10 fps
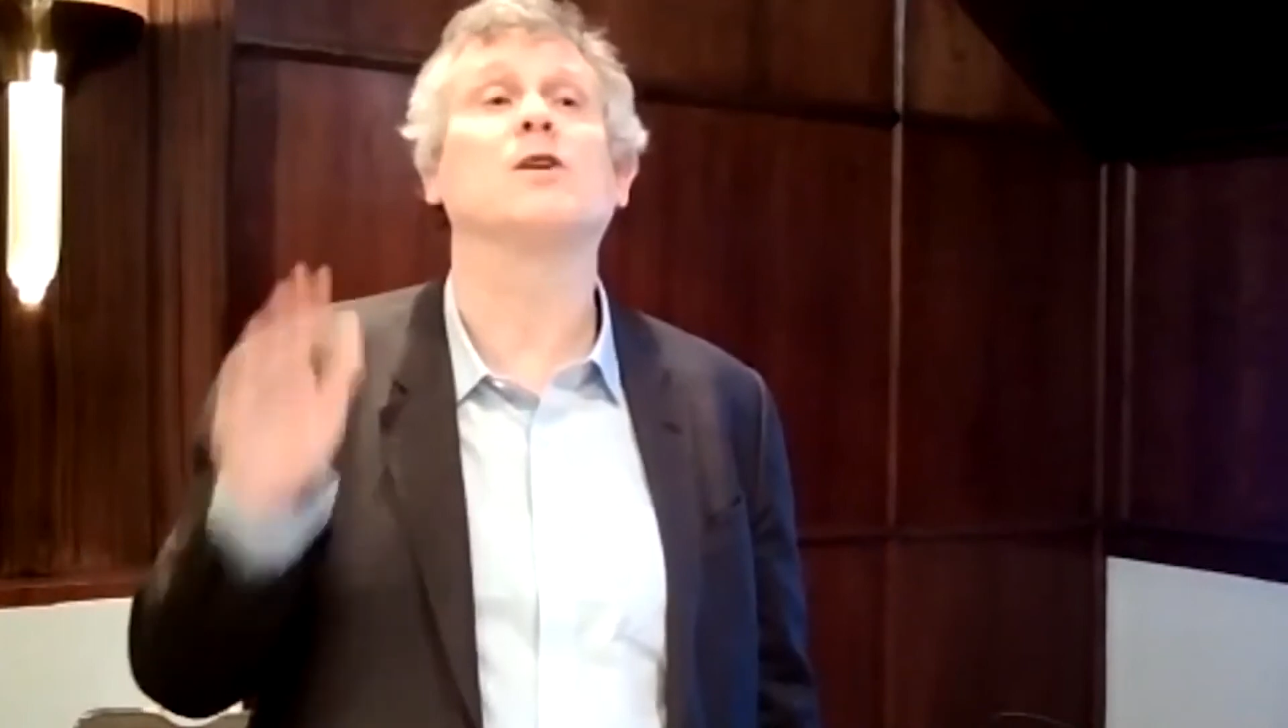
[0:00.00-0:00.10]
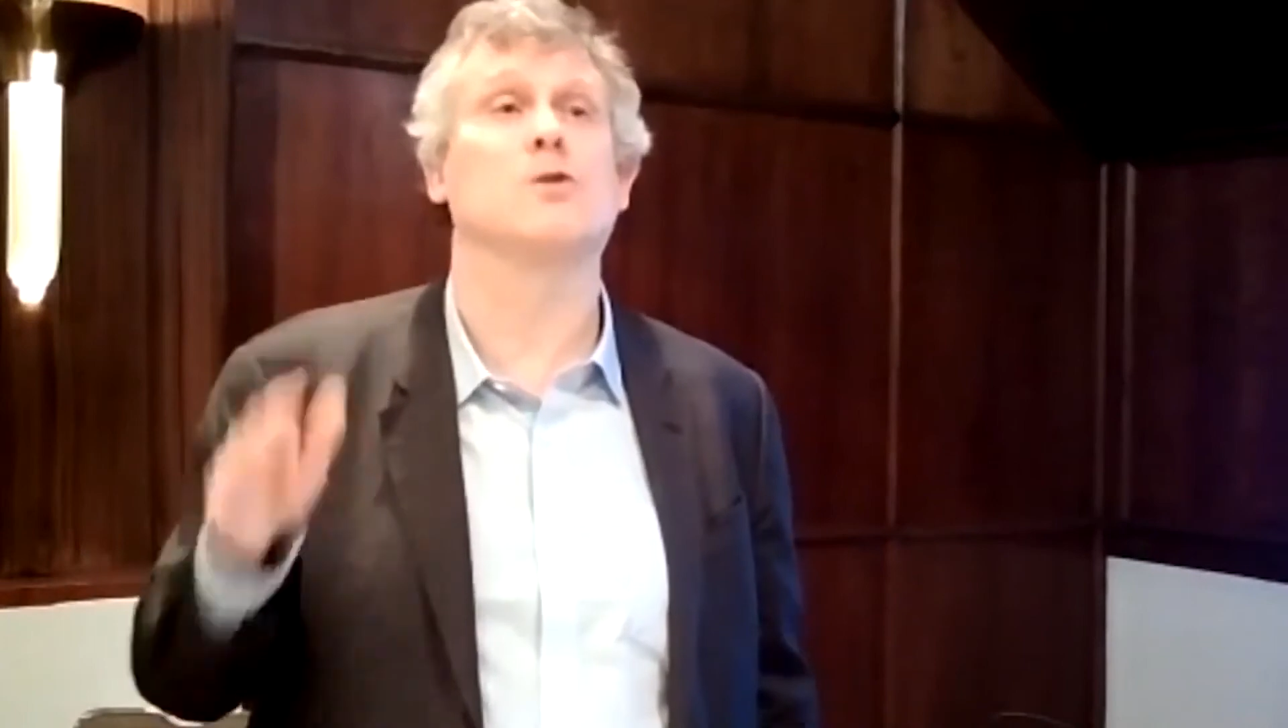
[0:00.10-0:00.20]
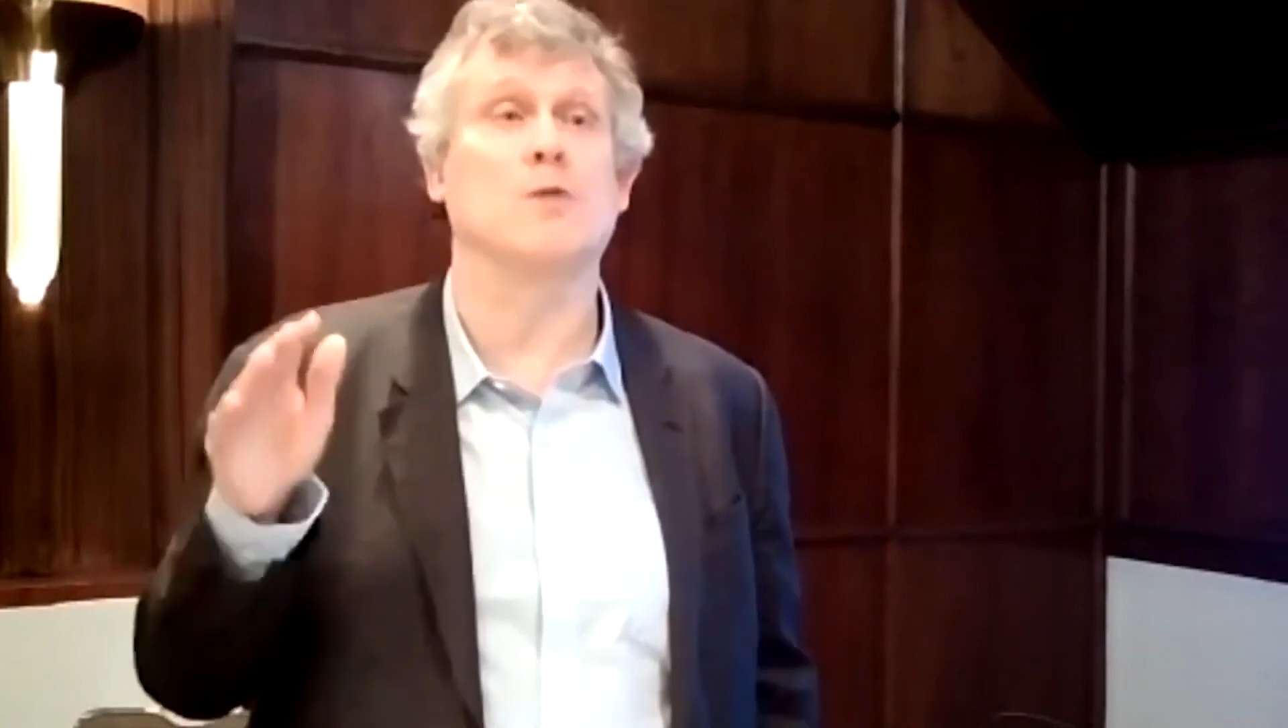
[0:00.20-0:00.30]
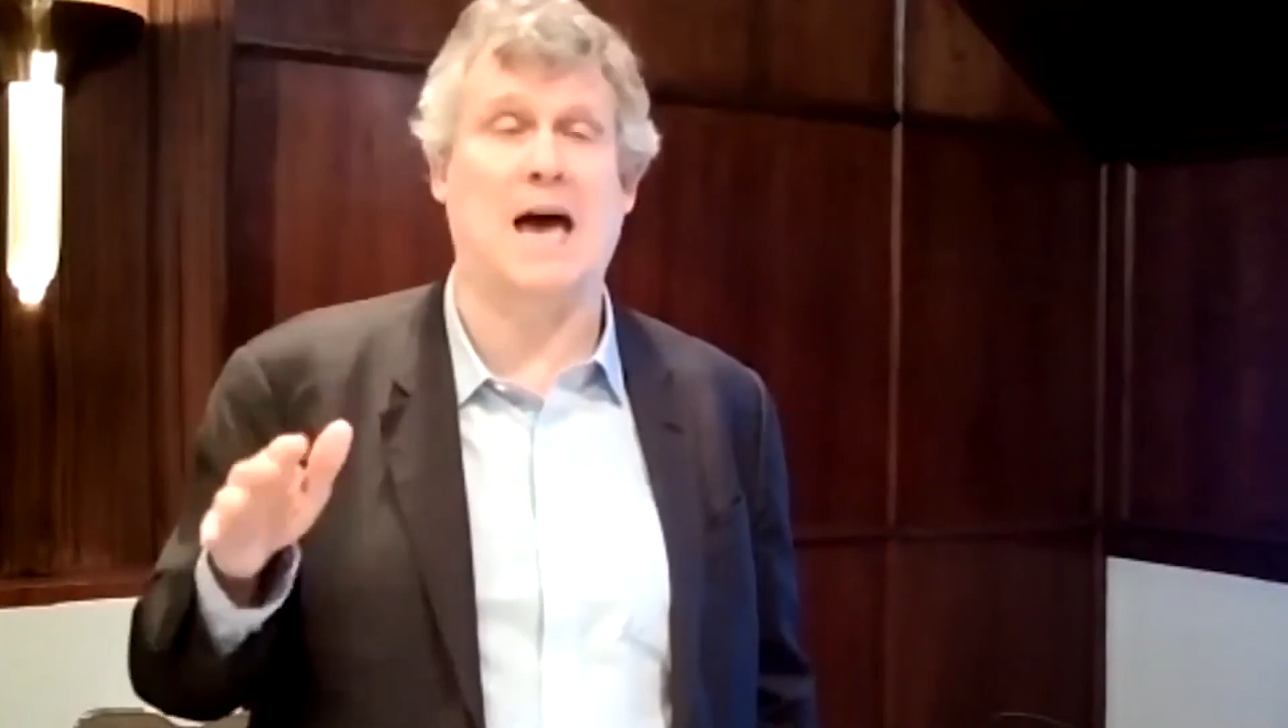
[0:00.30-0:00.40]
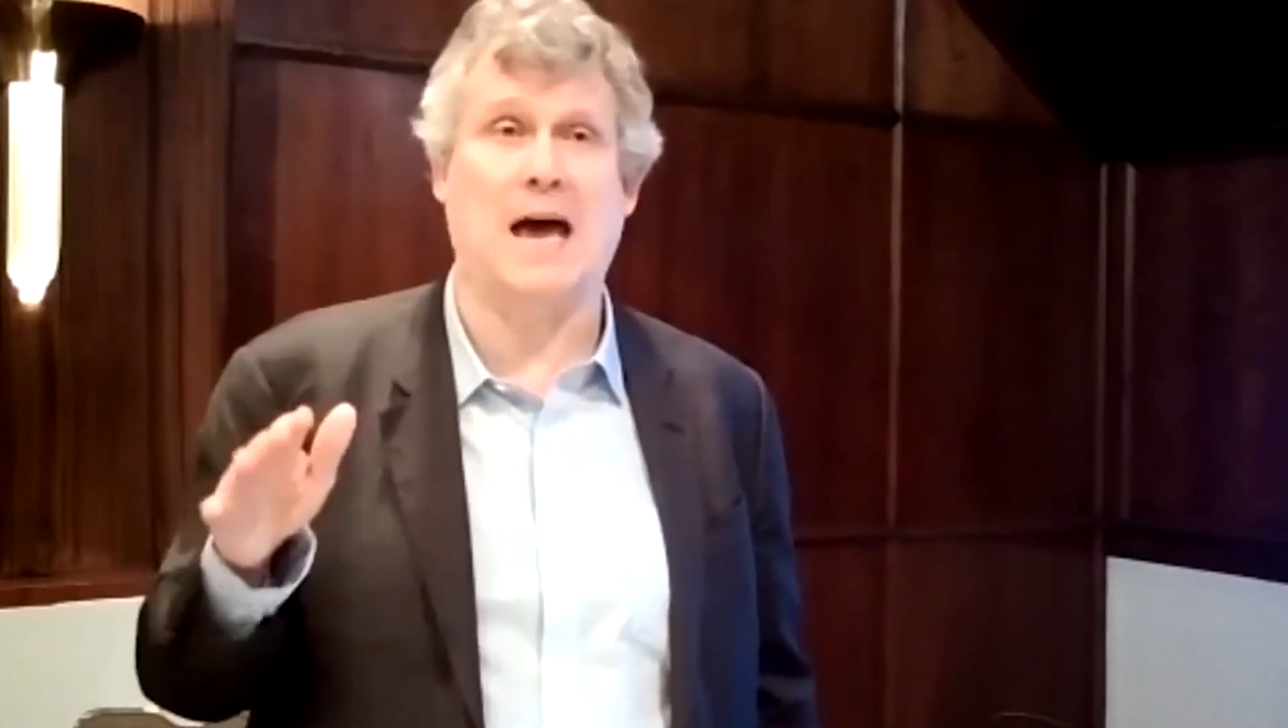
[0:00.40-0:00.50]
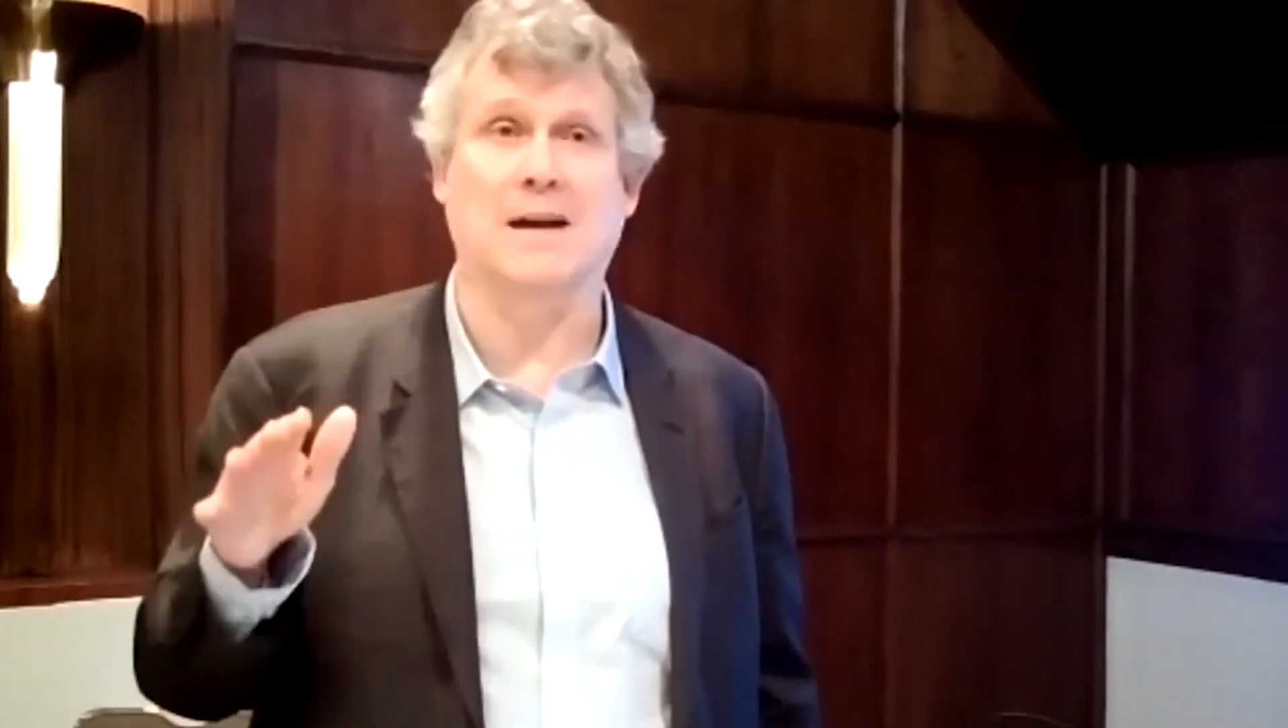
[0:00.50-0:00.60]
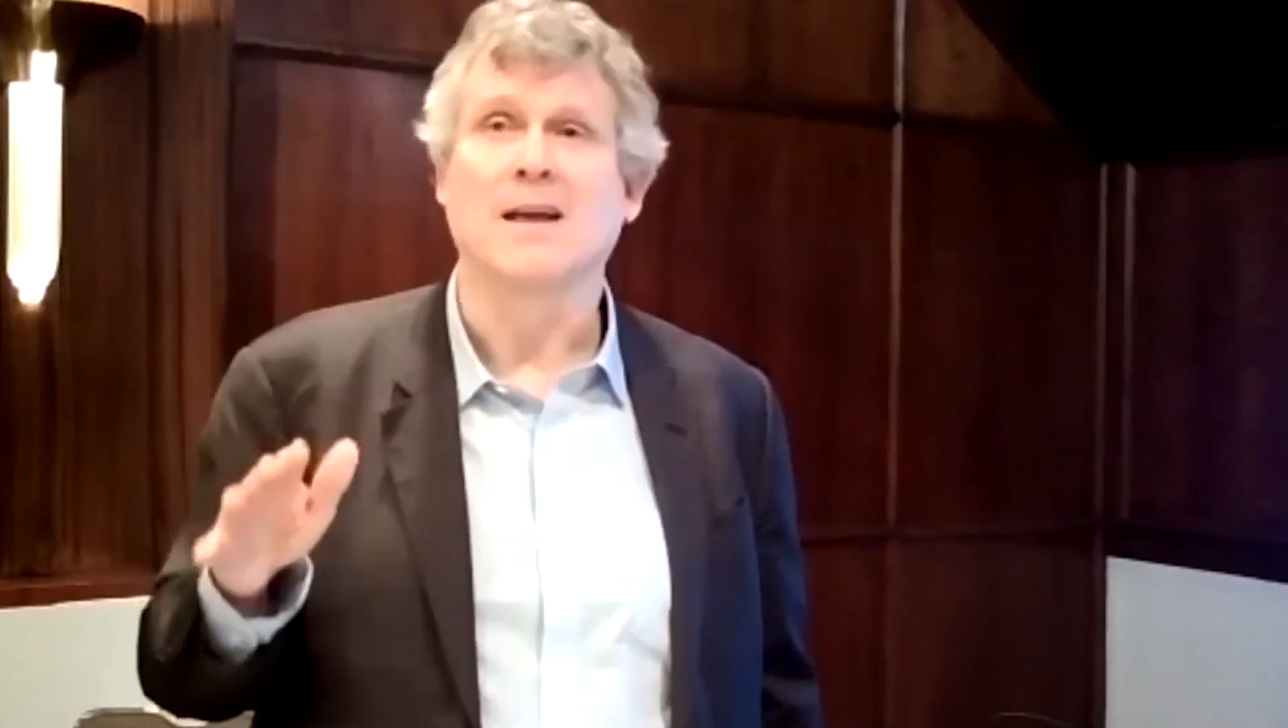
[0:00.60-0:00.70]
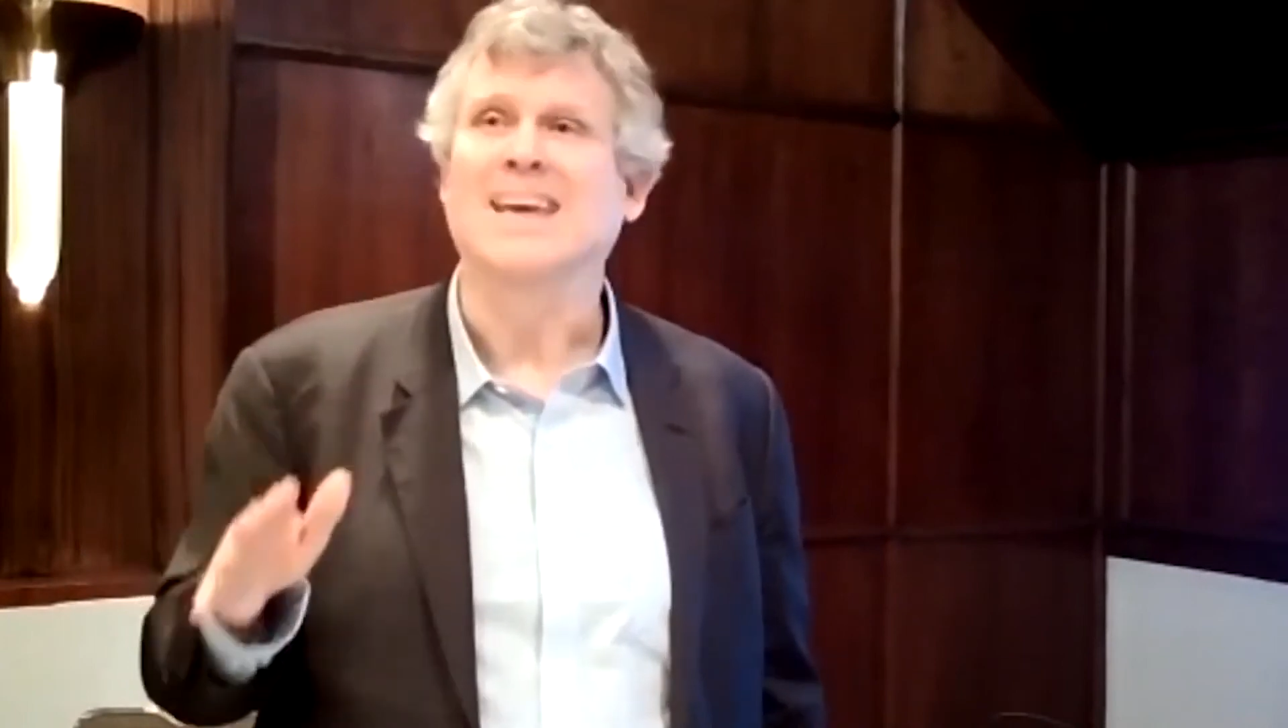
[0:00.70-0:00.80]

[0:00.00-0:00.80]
do that,